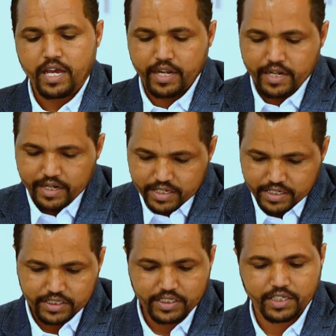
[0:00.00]
and
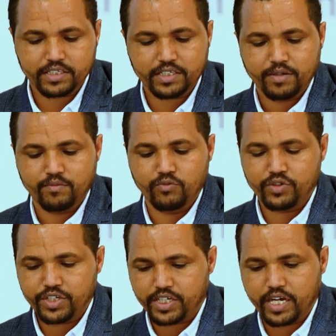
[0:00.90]
researchers,
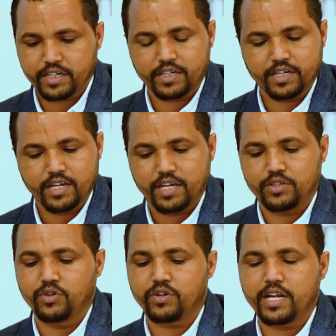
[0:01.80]
musicians,
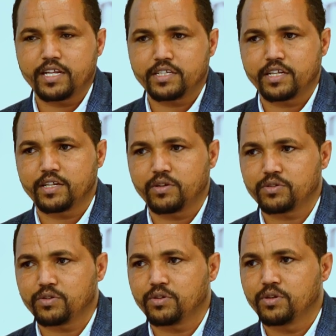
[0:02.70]
journalists, and
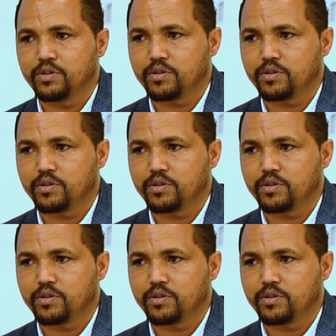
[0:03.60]
also